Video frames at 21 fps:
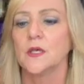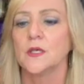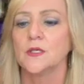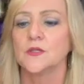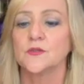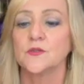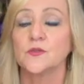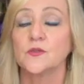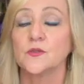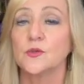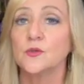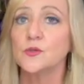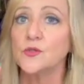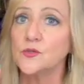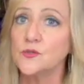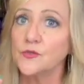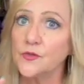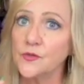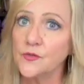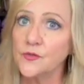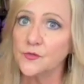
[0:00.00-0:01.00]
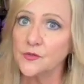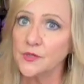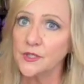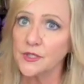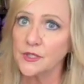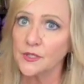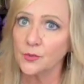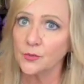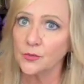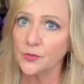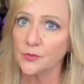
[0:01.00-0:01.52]
So those are the 3
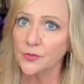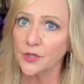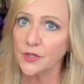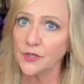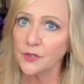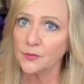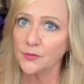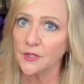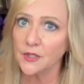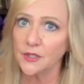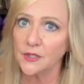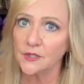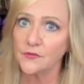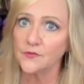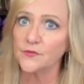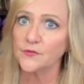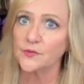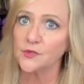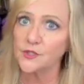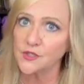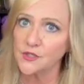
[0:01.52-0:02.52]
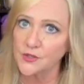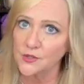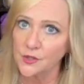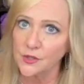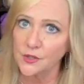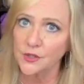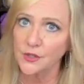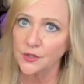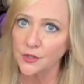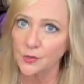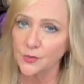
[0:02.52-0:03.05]
that I would recommend for
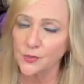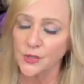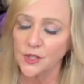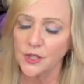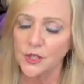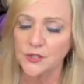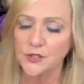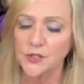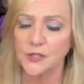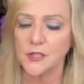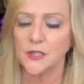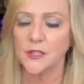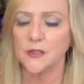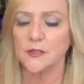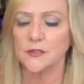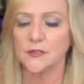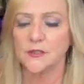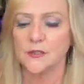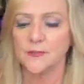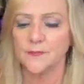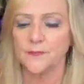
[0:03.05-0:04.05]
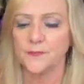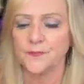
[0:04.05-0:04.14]
starting your project.